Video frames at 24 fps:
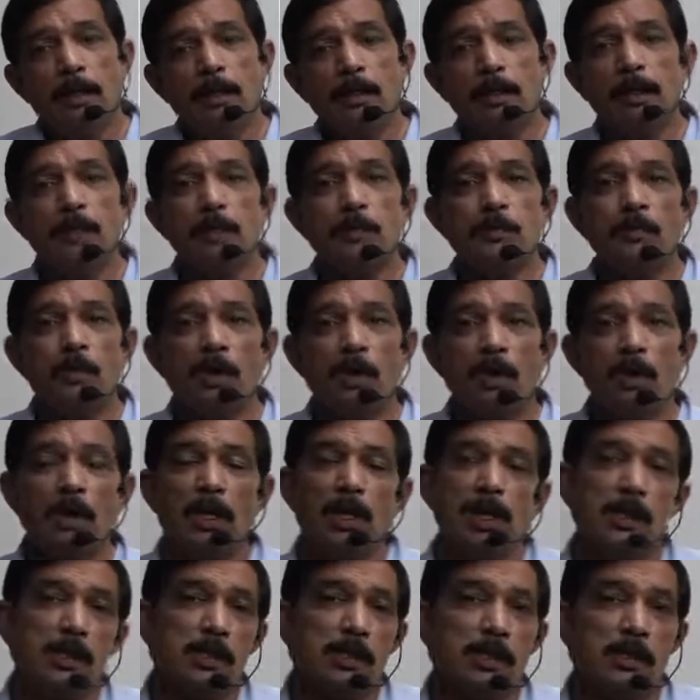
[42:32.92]
these small
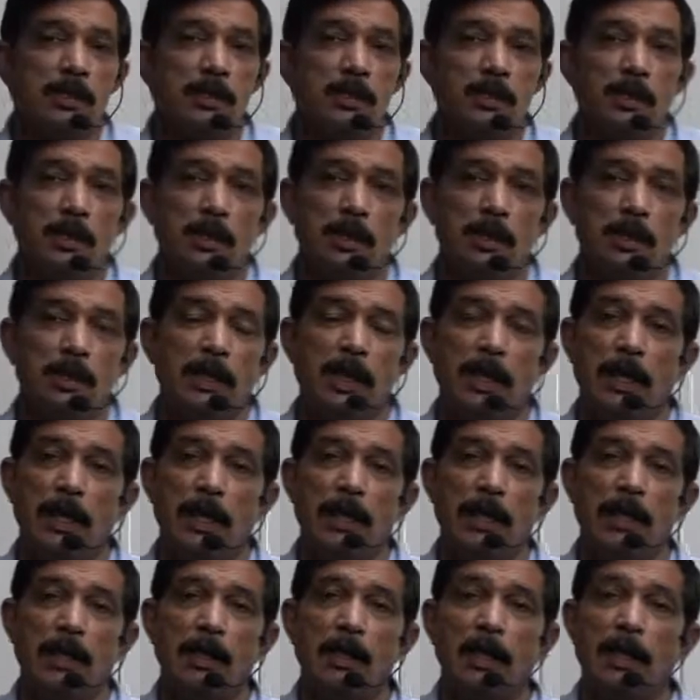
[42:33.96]
things,
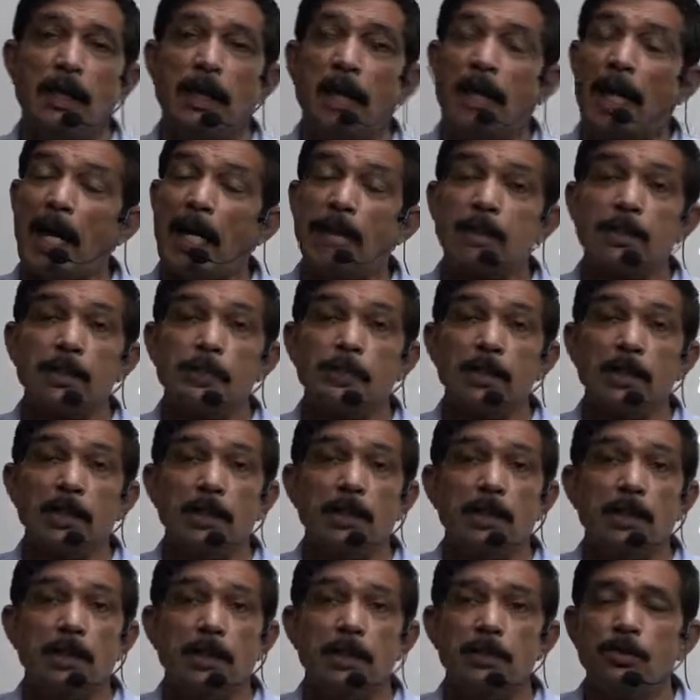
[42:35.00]
they catch up these
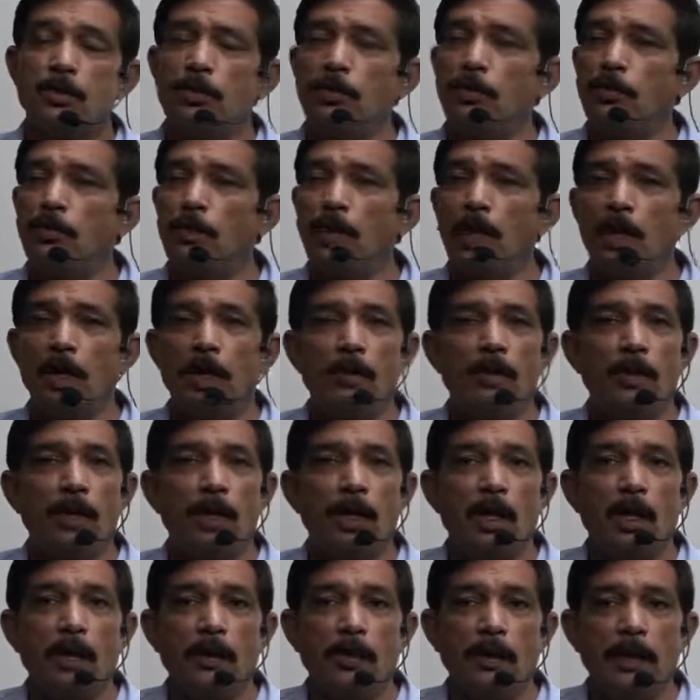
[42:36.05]
things very,
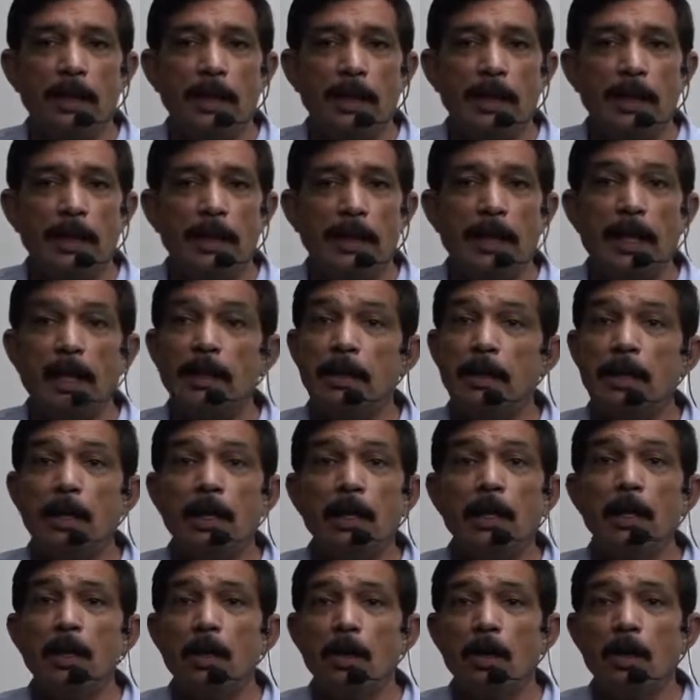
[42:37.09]
very quickly, and they
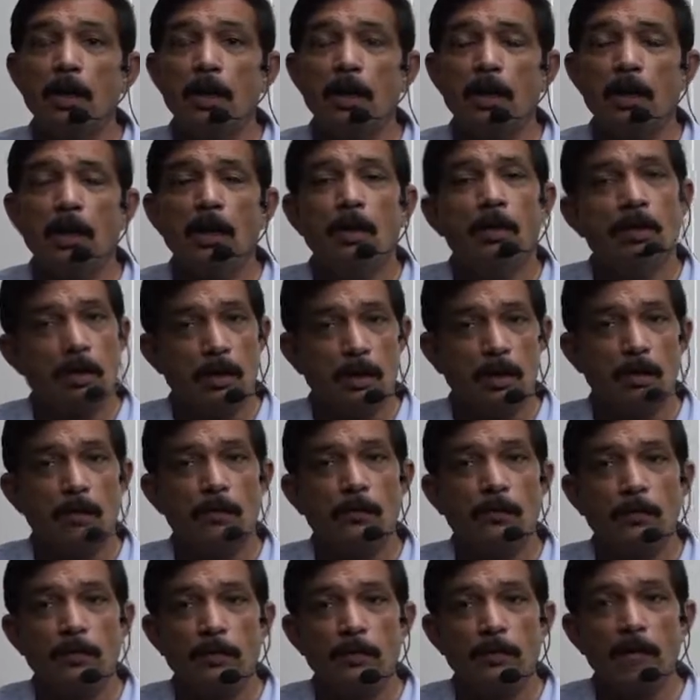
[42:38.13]
learn
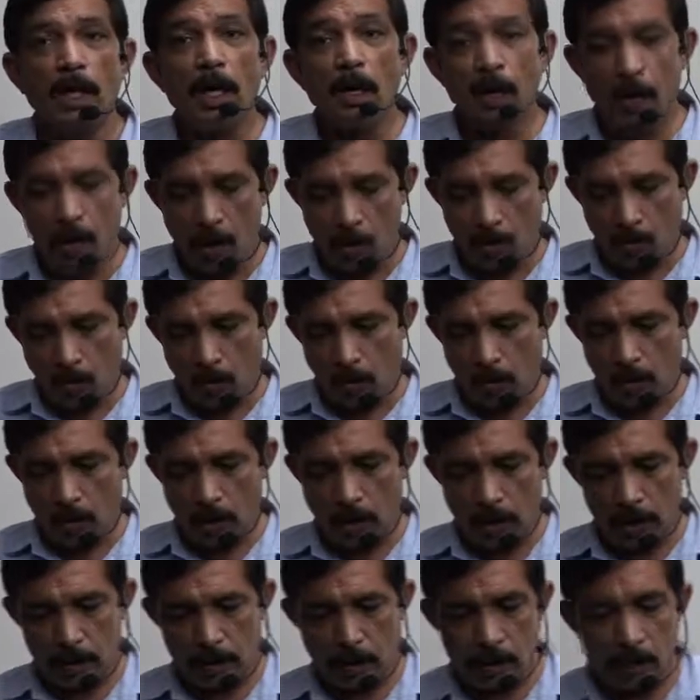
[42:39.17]
from their
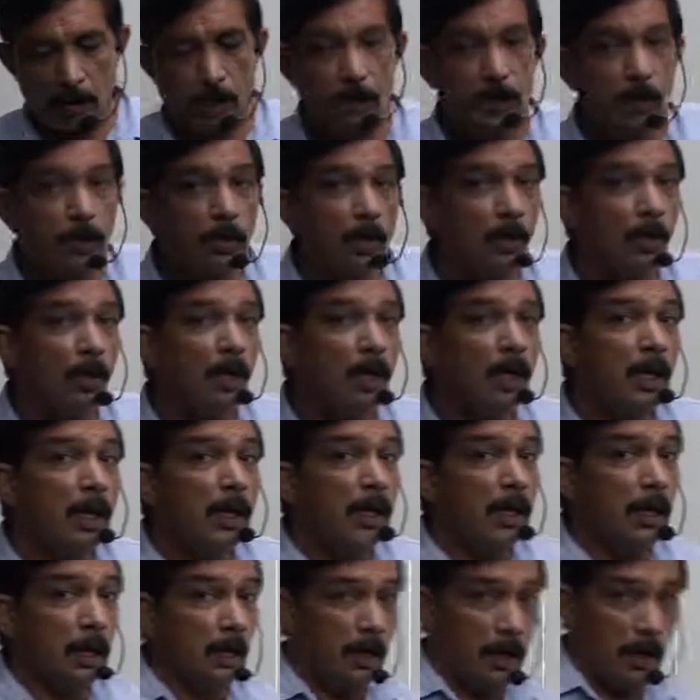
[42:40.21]
owners. So
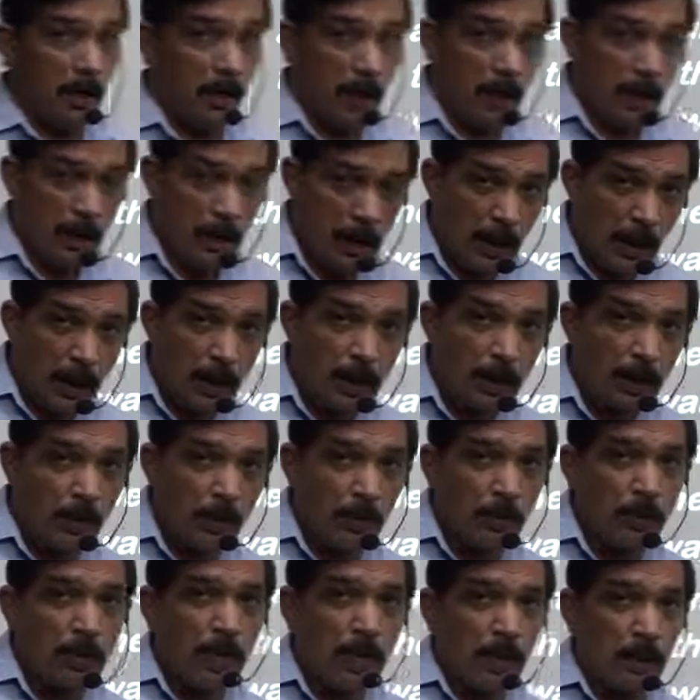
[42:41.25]
he
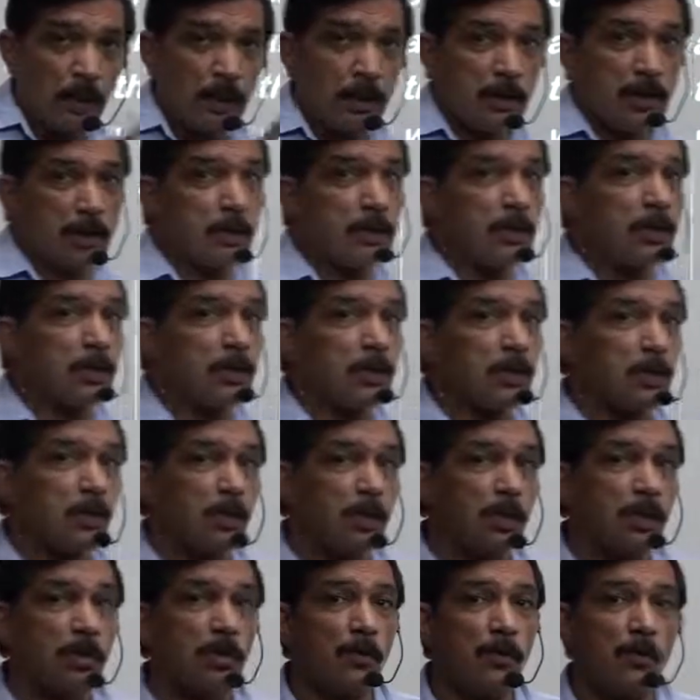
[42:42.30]
knew that this is the
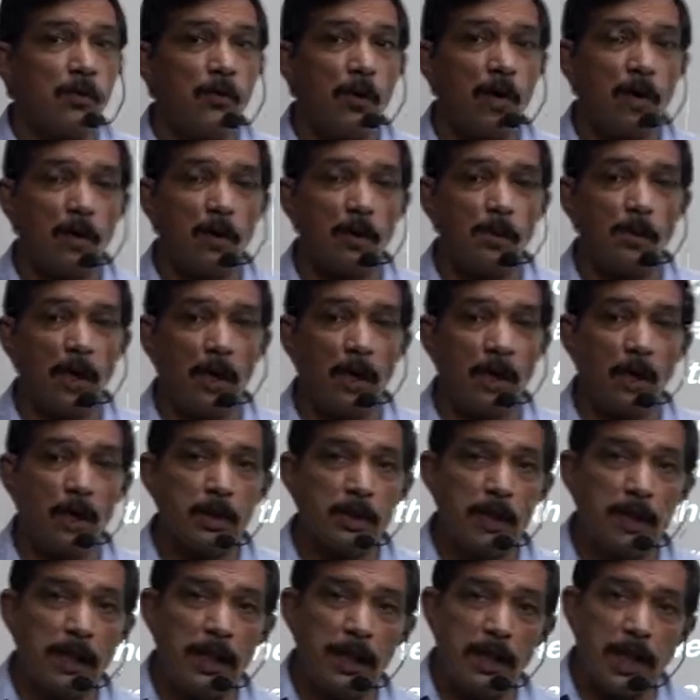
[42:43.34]
source of water because
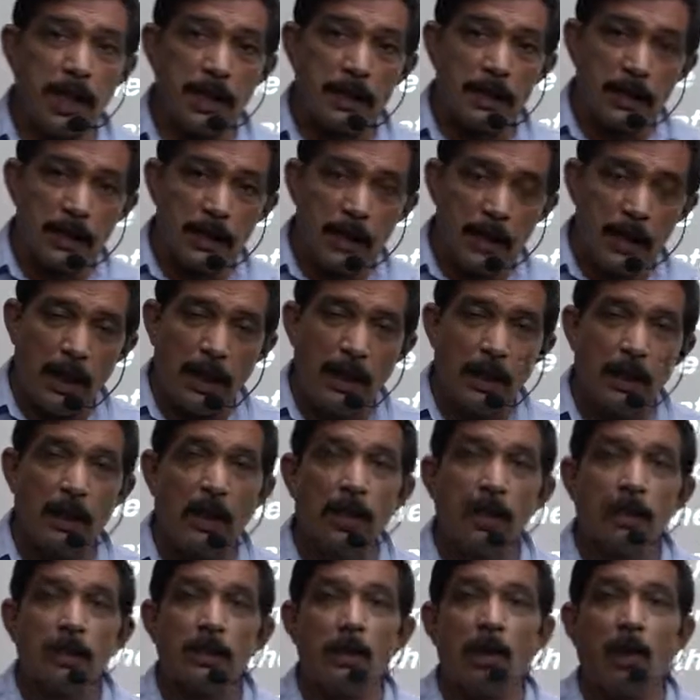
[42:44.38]
he had seen
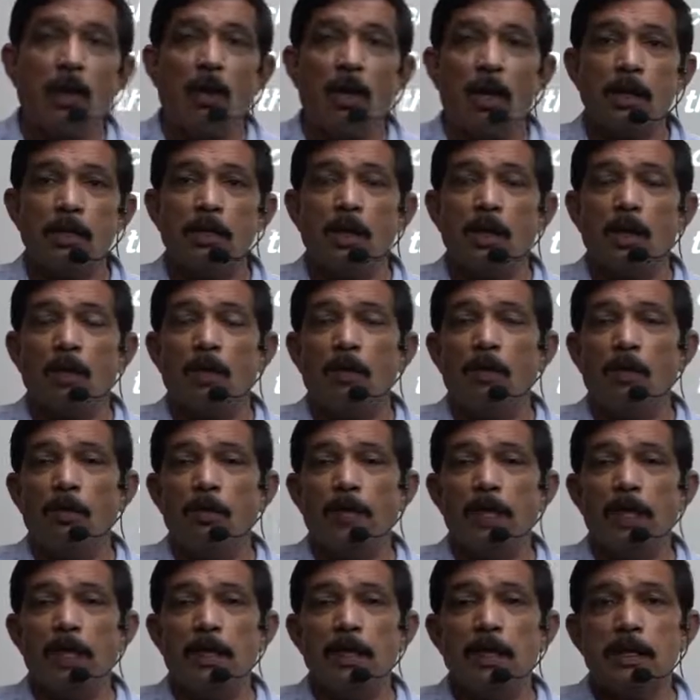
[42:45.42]
the author
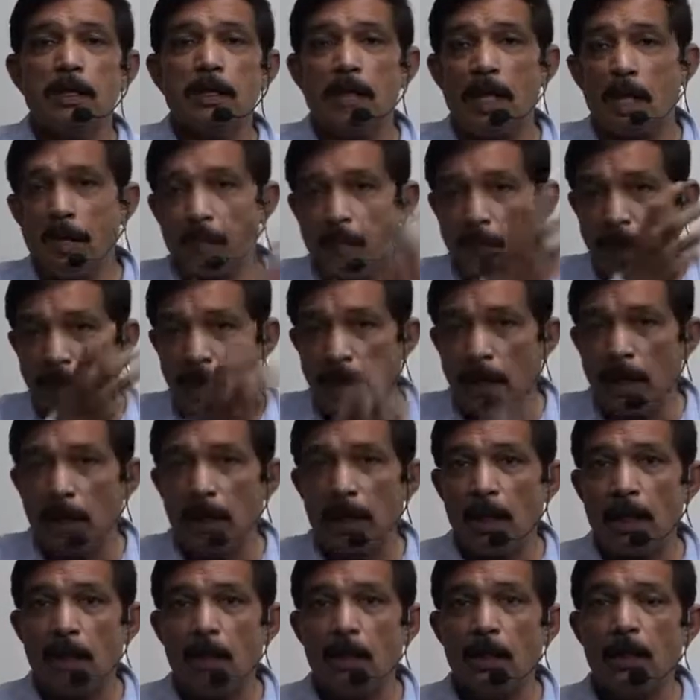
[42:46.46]
opening the tap and
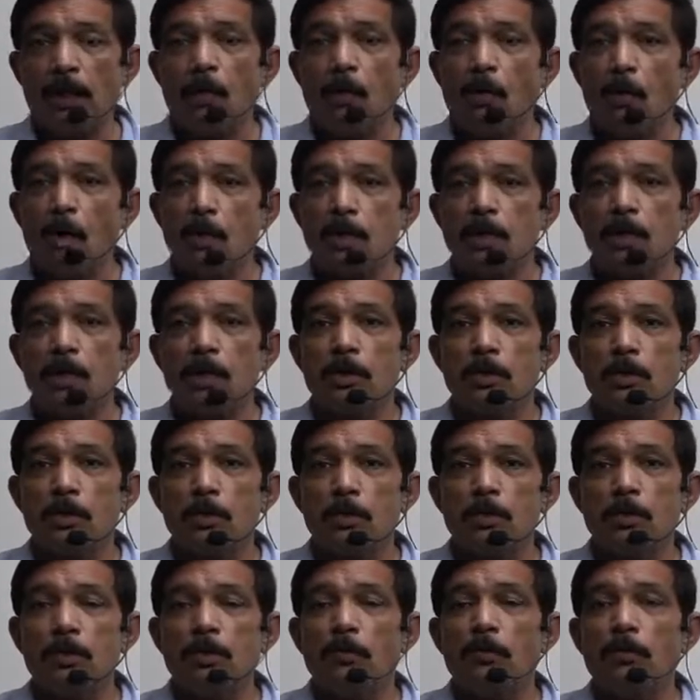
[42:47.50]
allowing the water
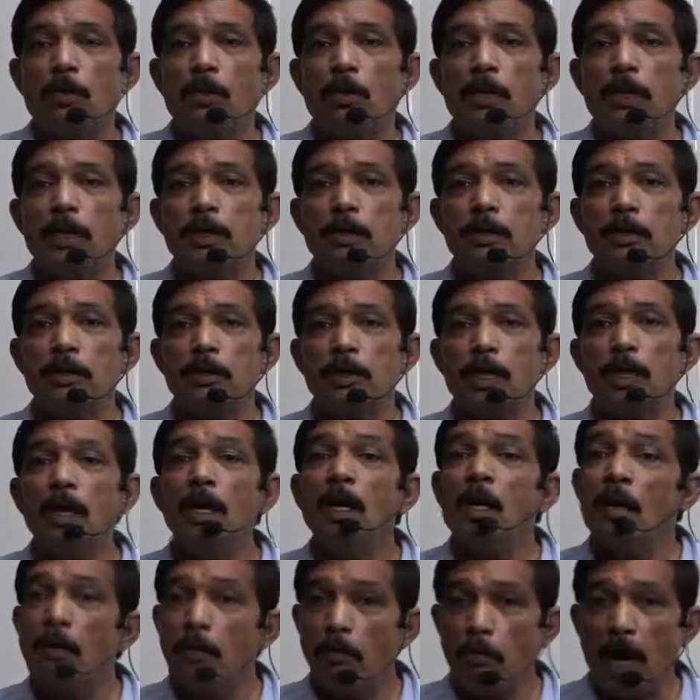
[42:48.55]
to flow into the
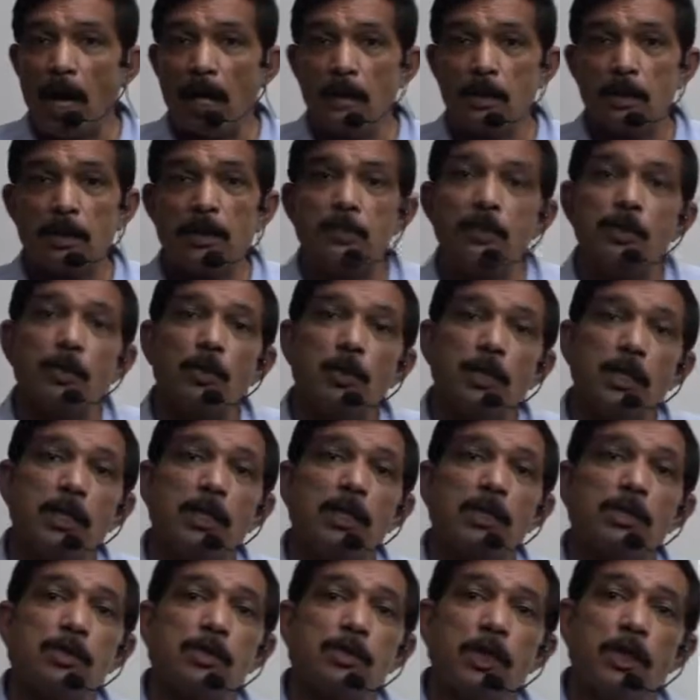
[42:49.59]
bathtub. So he
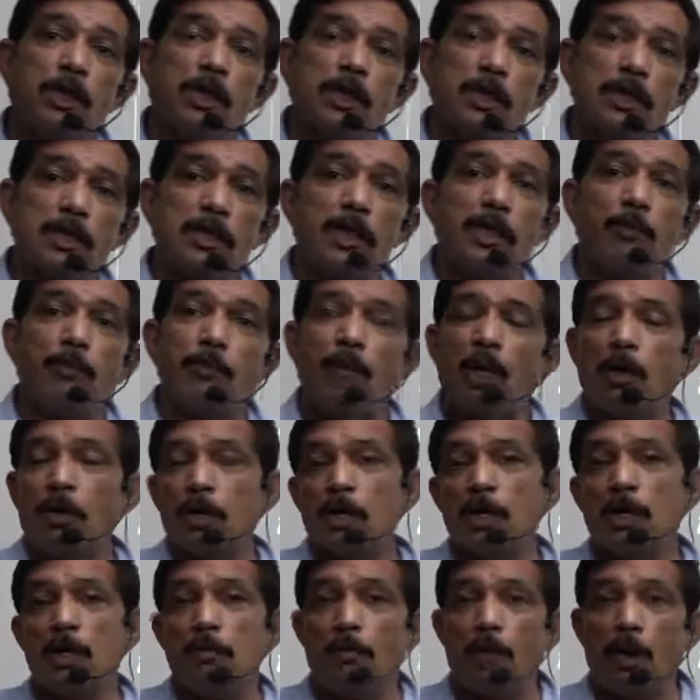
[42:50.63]
is doing the same because
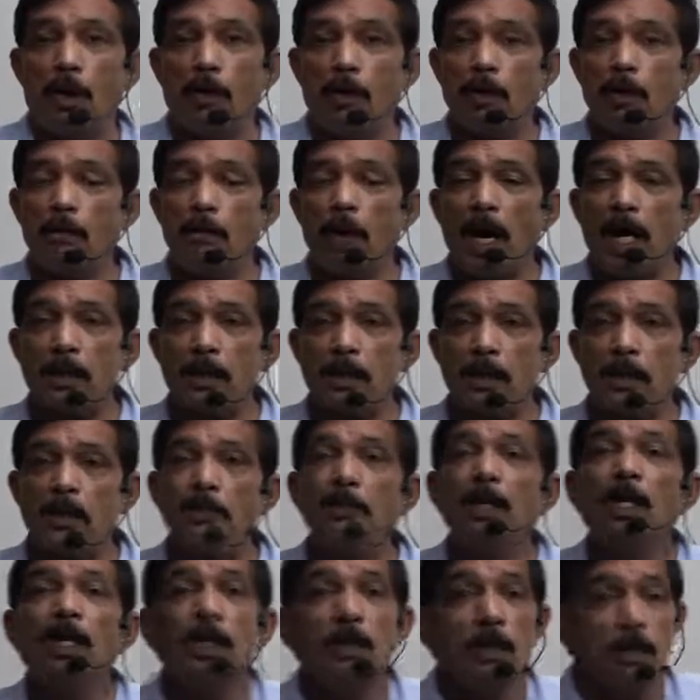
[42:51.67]
he found the bathtub
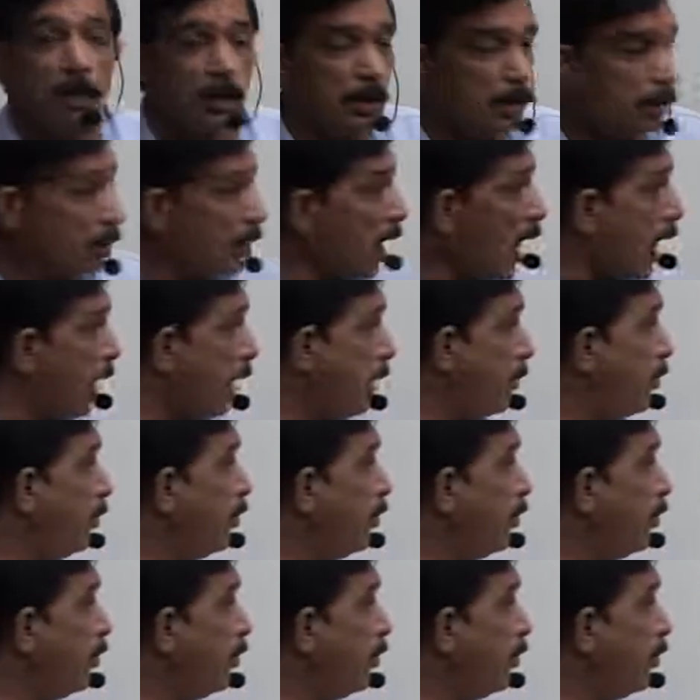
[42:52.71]
dry.